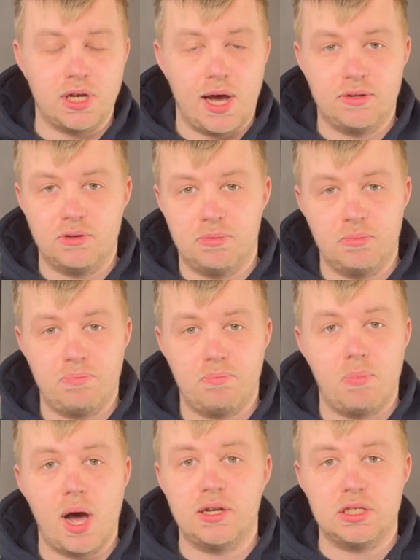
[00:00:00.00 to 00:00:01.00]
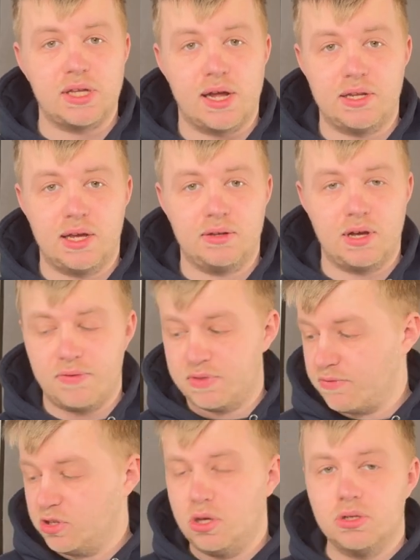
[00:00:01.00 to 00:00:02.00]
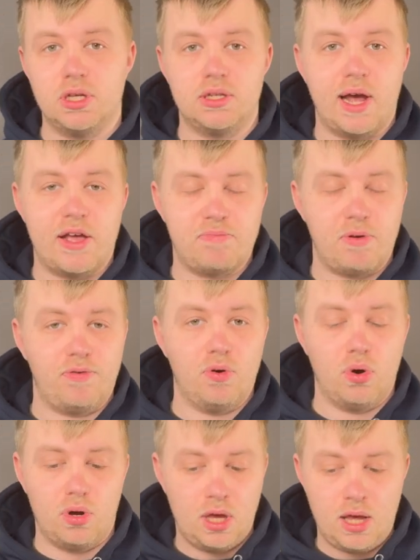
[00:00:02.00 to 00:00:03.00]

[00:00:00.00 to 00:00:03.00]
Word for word: I, on my understanding, I've never used a N A S before.